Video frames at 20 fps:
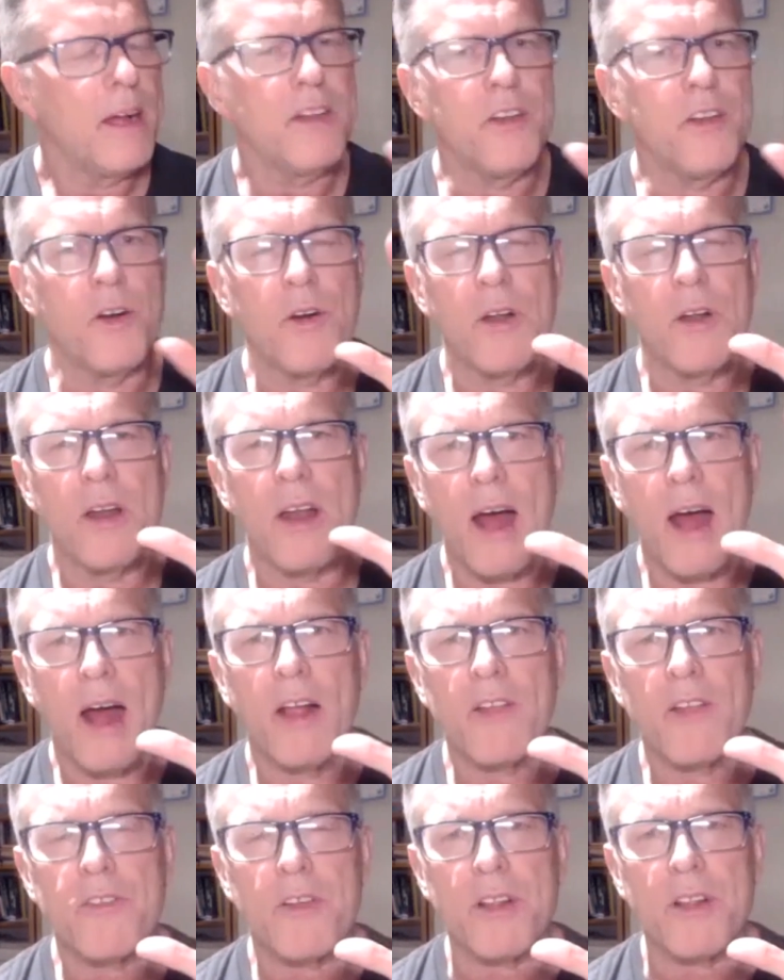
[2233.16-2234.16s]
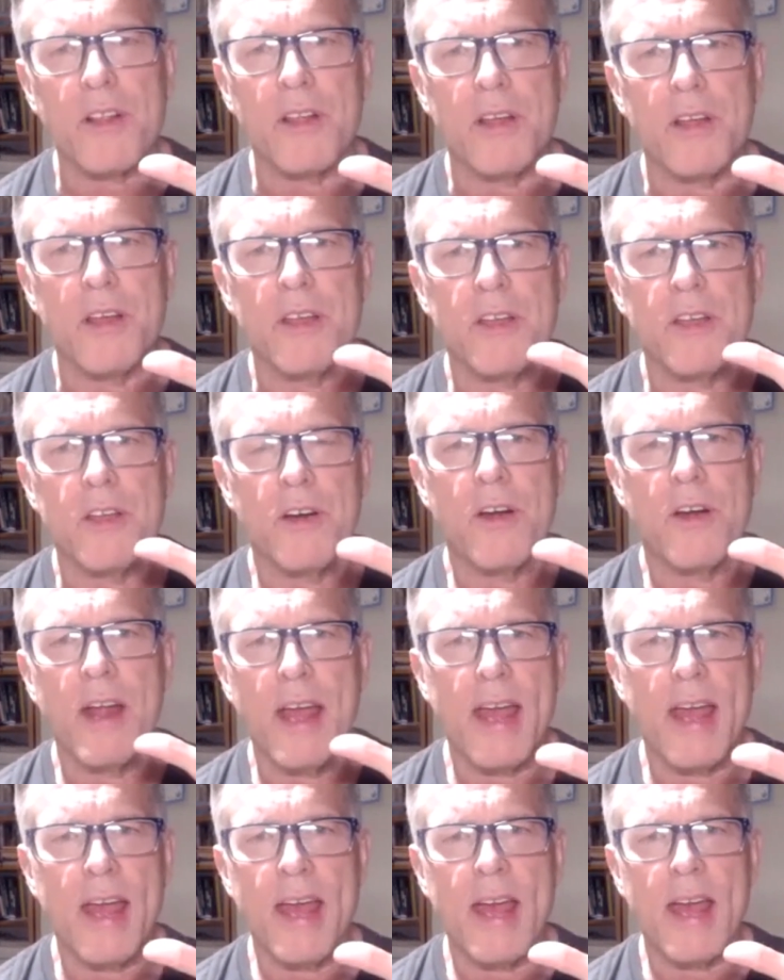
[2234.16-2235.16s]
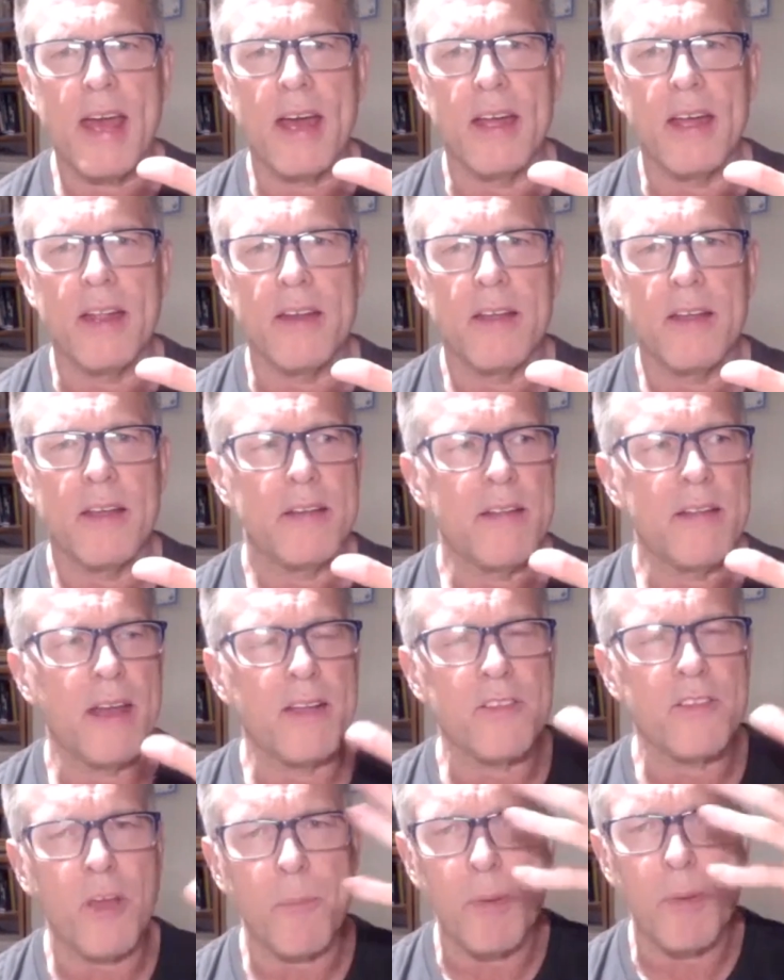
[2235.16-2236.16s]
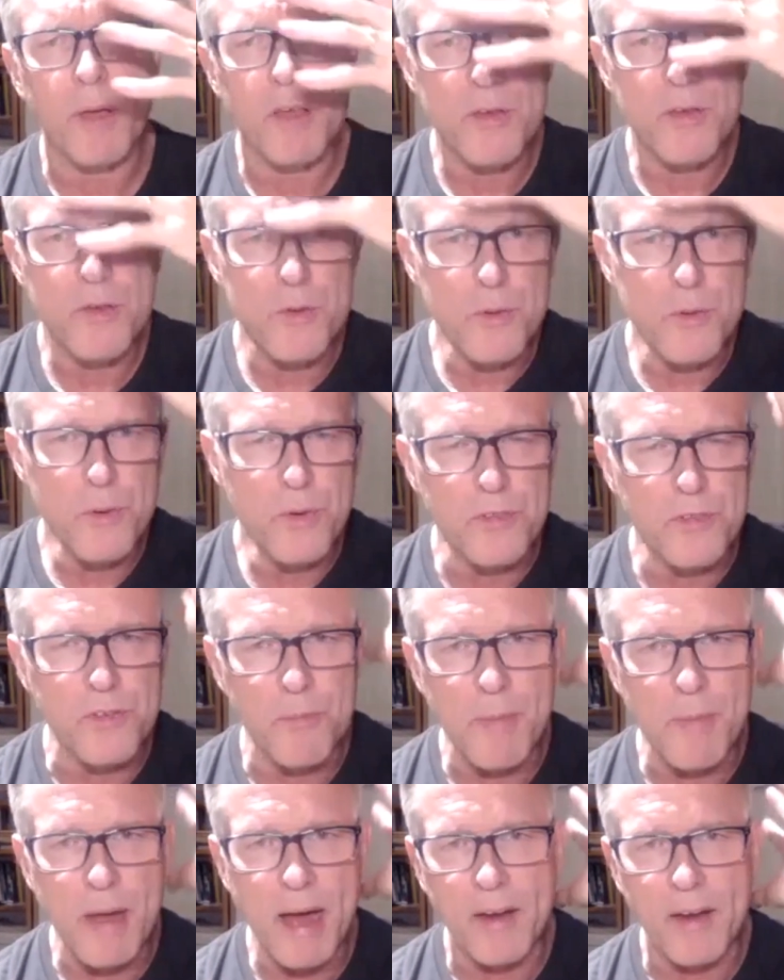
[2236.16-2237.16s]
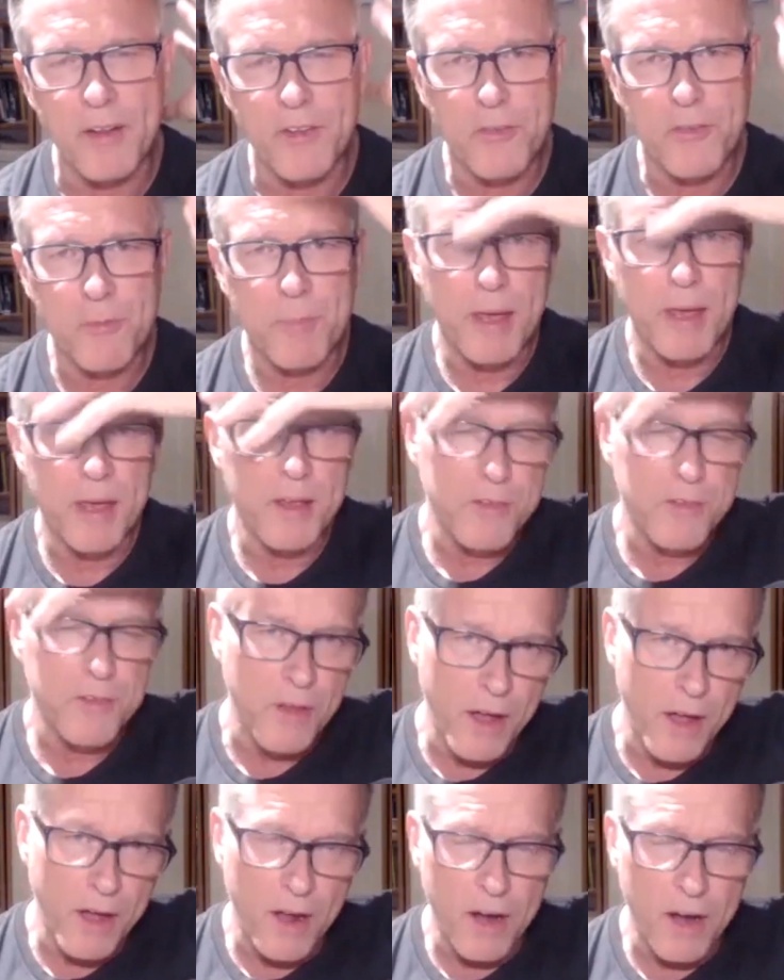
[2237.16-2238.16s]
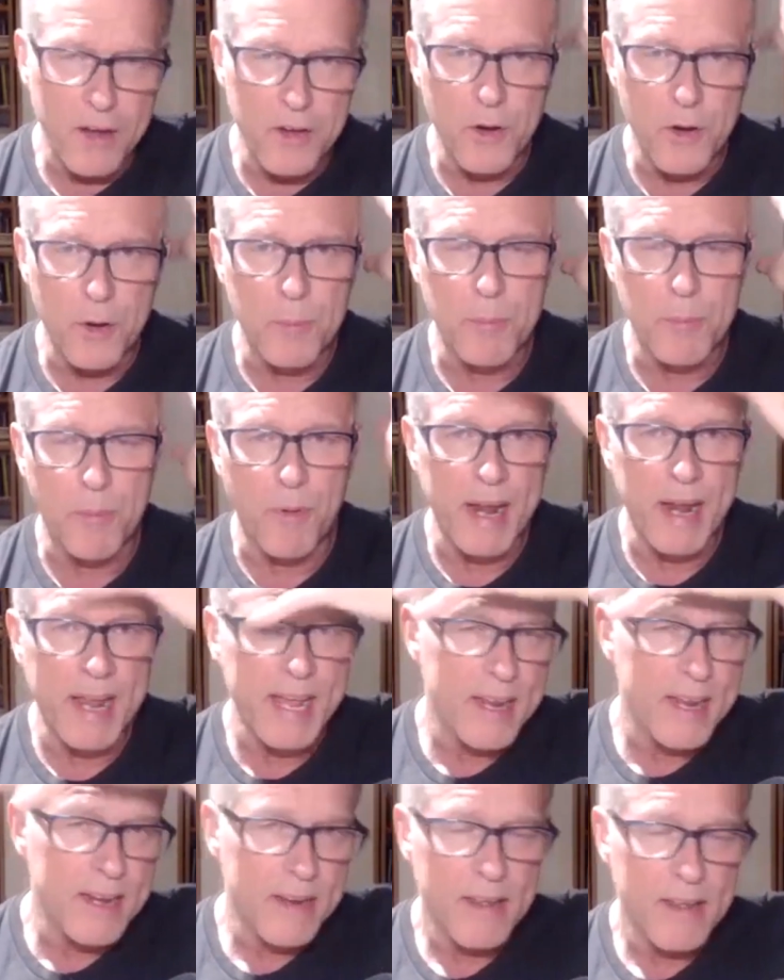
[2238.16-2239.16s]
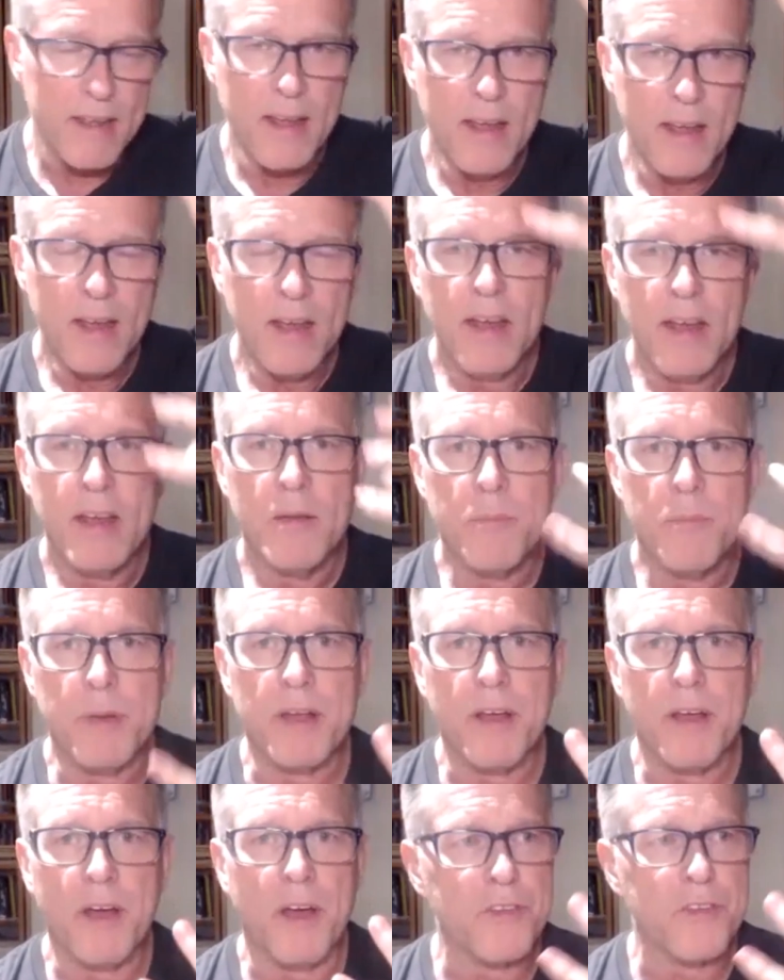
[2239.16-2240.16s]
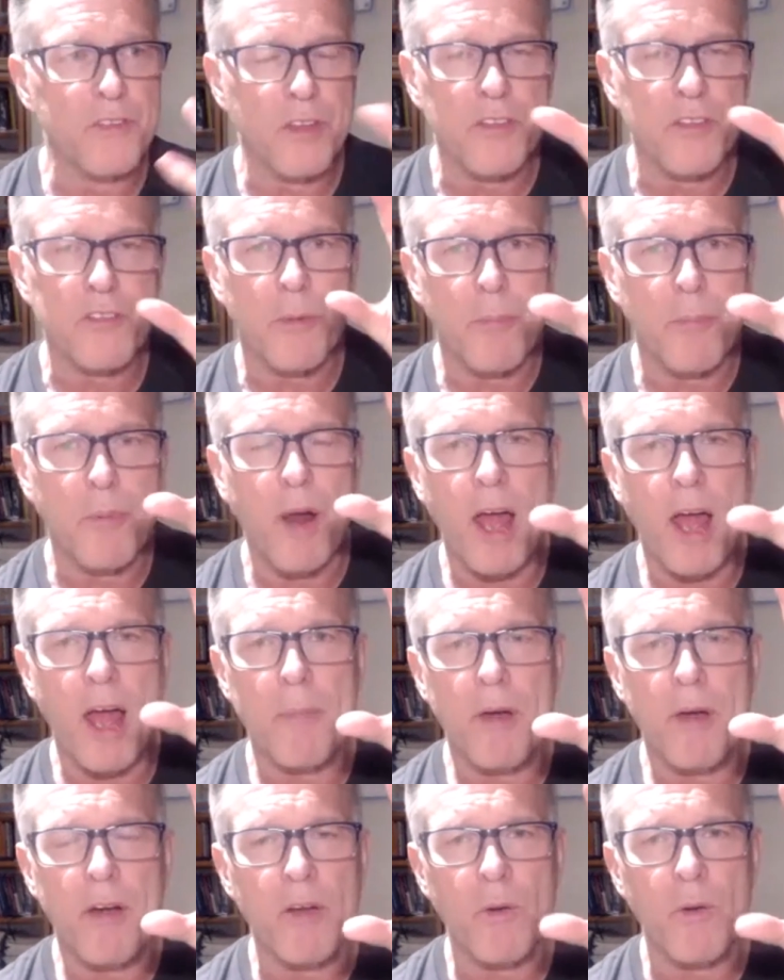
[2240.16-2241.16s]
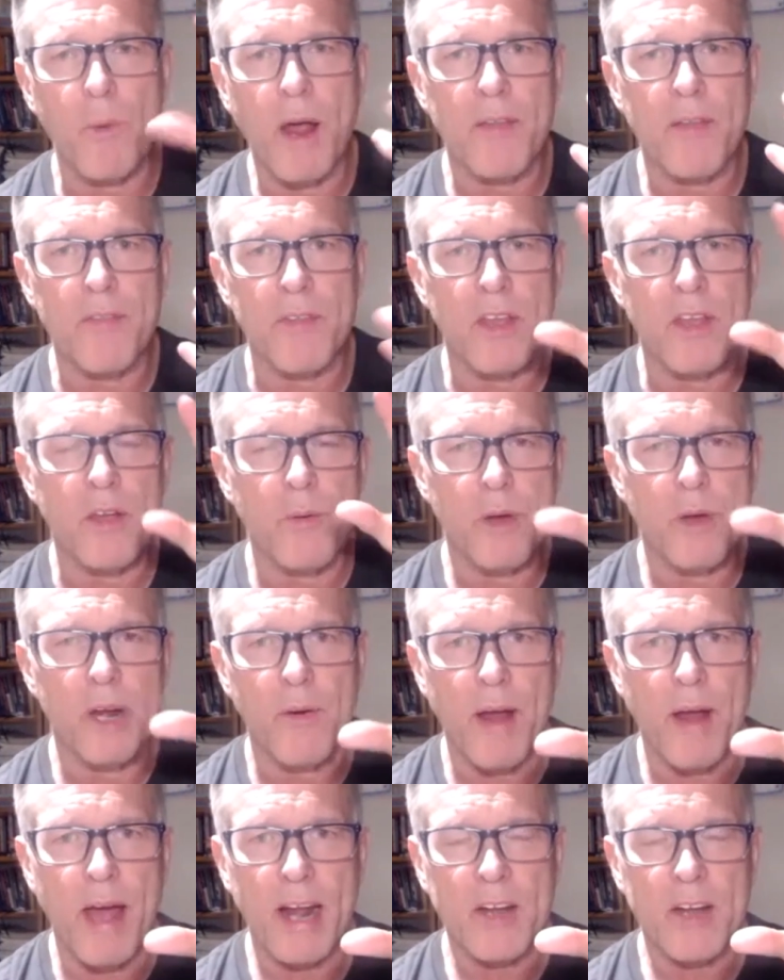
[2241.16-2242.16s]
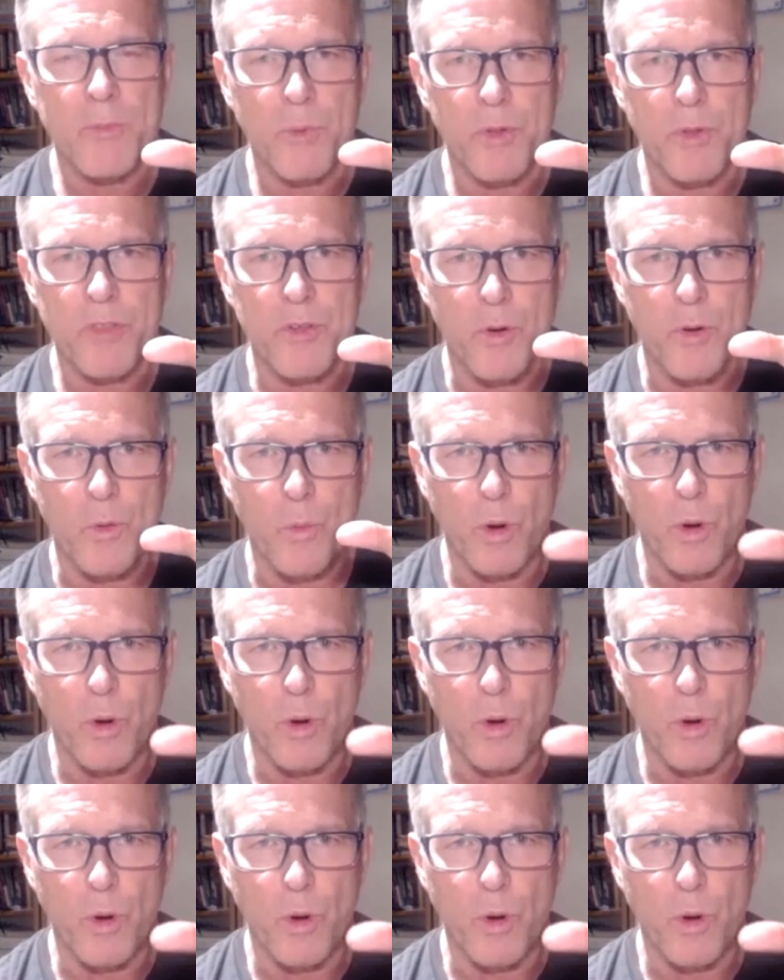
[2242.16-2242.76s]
Neurologically, your hand takes up a huge amount of space on your brain because that's the primary way that you interact with your